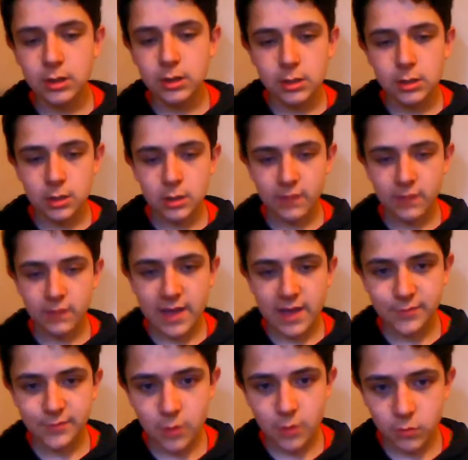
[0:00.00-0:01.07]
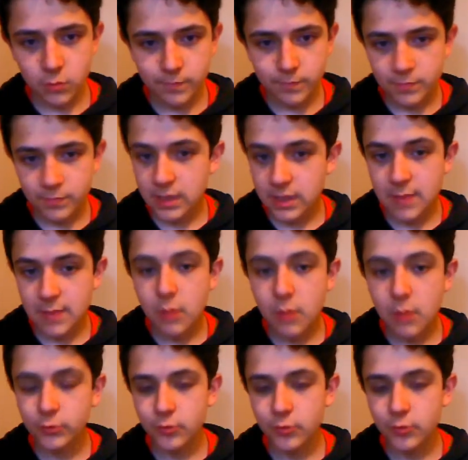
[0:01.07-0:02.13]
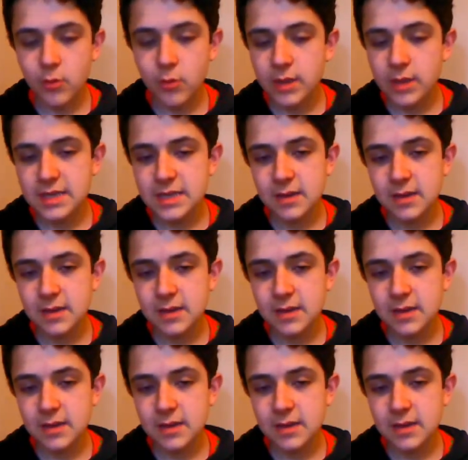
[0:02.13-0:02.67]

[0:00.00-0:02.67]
you know, if Hasbro came up with their own idea